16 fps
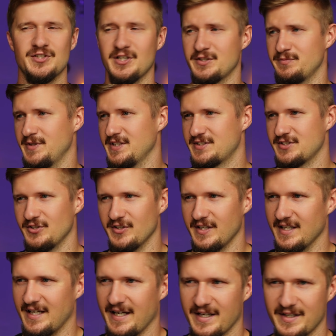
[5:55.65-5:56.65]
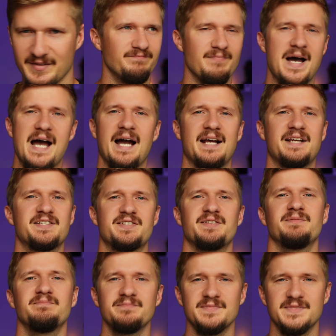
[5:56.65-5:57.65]
Trust me, it's only like max
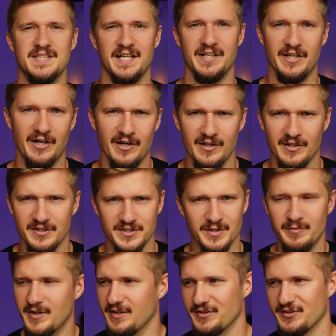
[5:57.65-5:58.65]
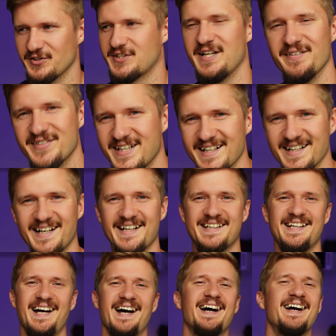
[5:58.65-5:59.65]
$10 a month or something like
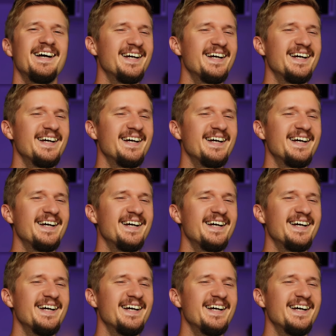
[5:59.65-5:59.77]
that.